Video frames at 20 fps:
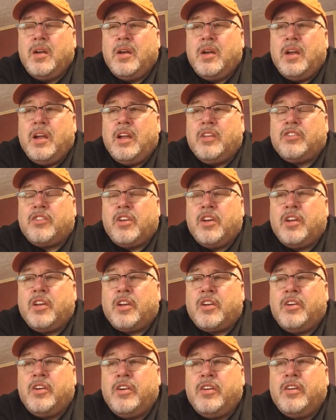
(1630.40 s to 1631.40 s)
it's going to
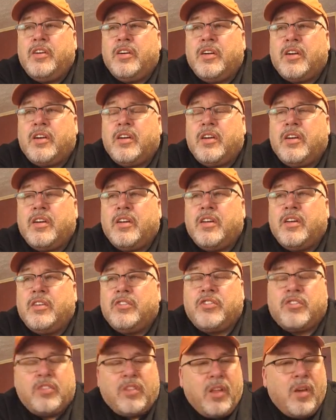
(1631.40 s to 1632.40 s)
cook
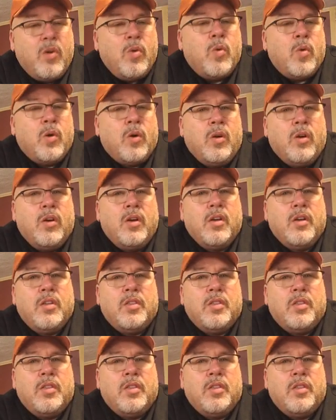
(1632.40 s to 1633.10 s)
slower